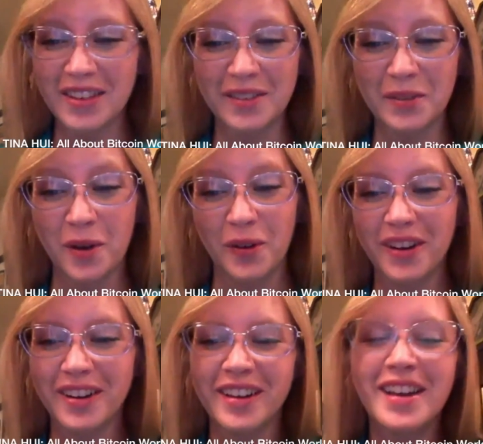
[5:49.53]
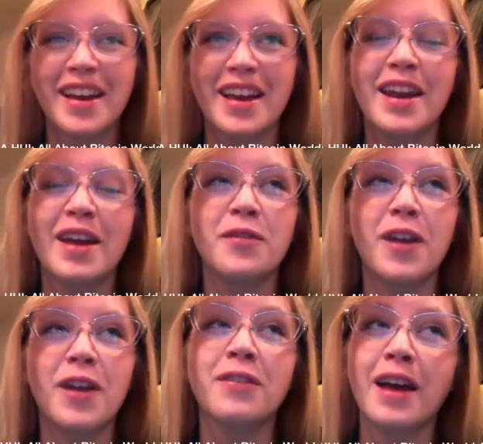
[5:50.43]
I mean, whoa. And
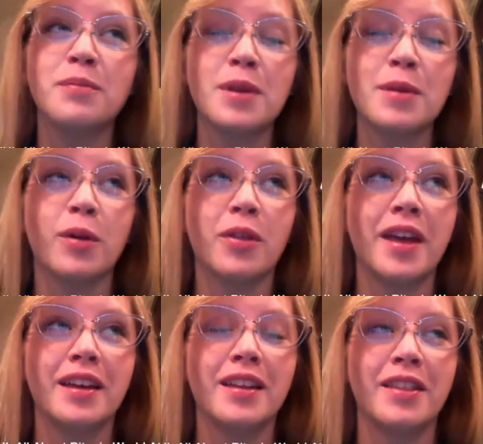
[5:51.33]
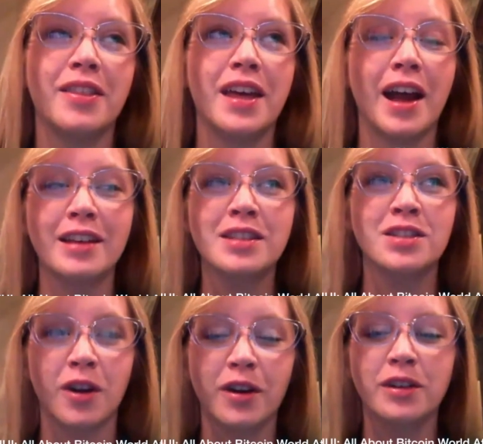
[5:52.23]
I've had people that I
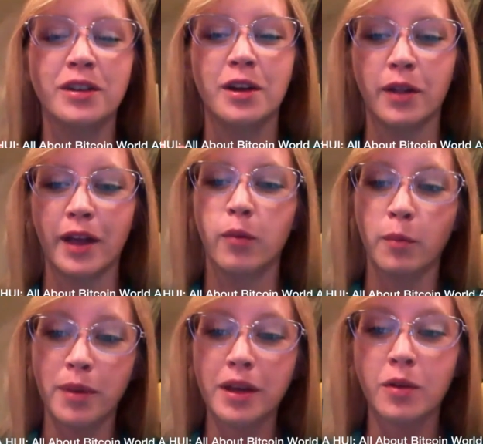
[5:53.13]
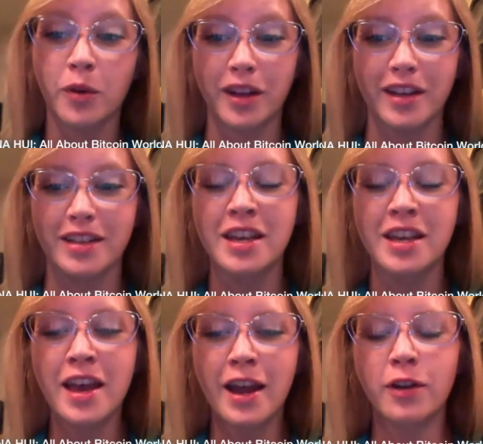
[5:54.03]
start, like, well, Bitcoin is,
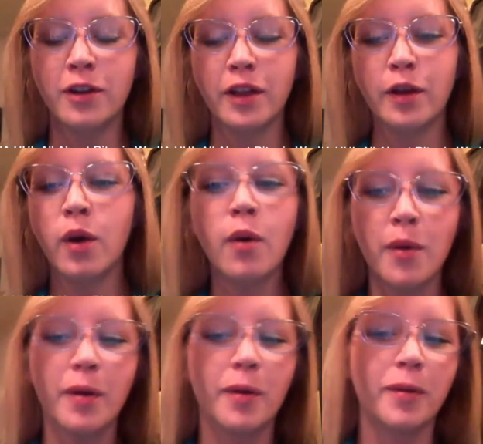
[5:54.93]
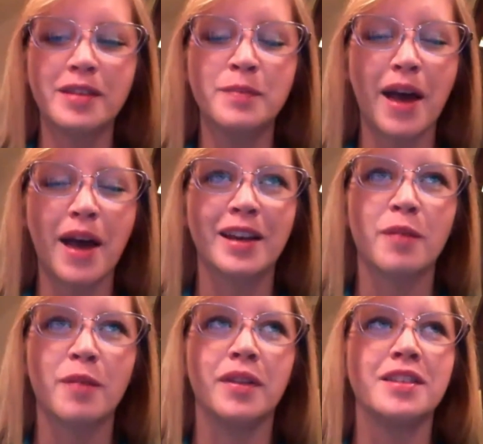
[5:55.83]
and they're like, whoa, let's back it
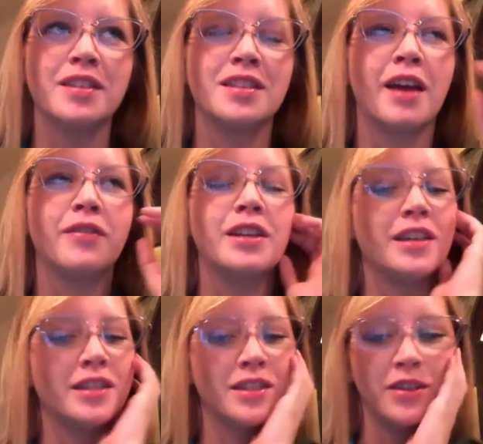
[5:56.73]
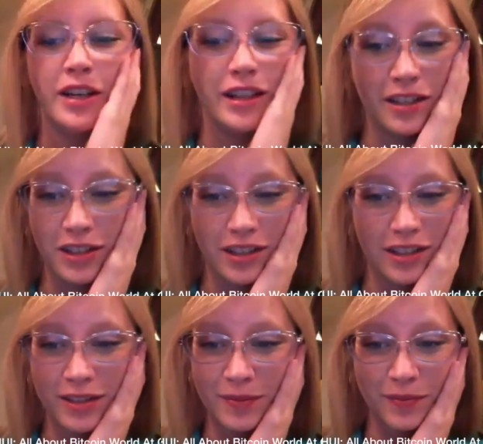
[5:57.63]
up and let's dive into history, and it's
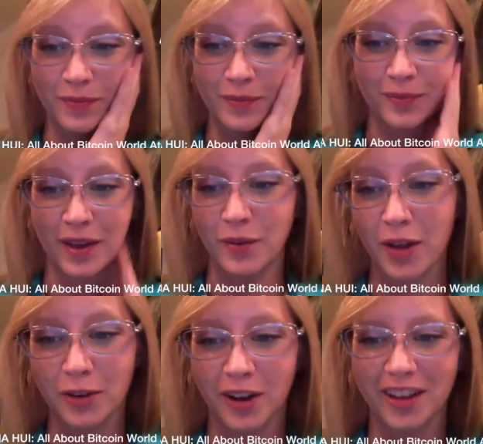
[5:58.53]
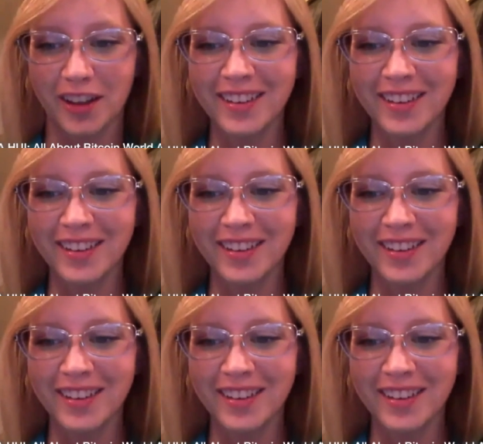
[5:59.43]
just, I'd rather not.